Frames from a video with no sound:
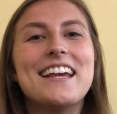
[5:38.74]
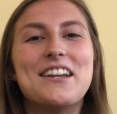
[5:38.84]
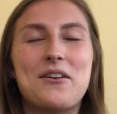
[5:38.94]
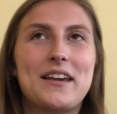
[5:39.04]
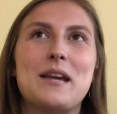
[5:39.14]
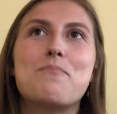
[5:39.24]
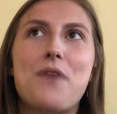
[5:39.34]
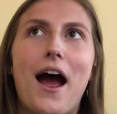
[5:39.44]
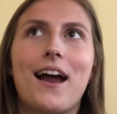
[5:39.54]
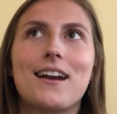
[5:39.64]
you know, keep
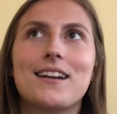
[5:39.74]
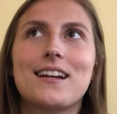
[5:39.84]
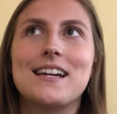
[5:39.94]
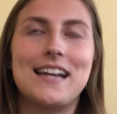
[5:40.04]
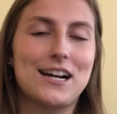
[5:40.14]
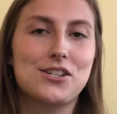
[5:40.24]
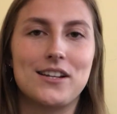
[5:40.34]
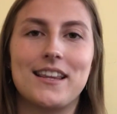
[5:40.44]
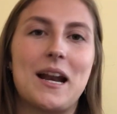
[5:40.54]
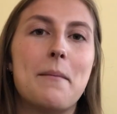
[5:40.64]
that
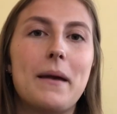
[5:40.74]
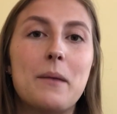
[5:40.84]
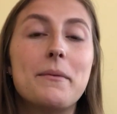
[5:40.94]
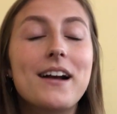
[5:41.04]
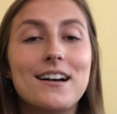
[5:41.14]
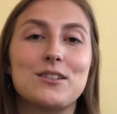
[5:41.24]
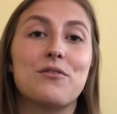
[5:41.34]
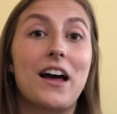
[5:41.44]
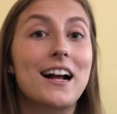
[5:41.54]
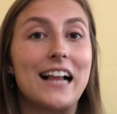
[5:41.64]
connection that I made because
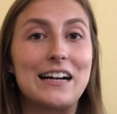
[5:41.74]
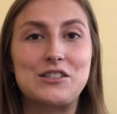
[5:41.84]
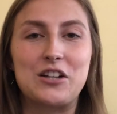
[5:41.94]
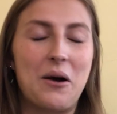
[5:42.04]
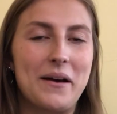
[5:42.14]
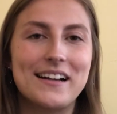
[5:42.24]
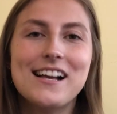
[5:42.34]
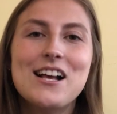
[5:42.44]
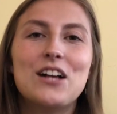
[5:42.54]
of that class of going.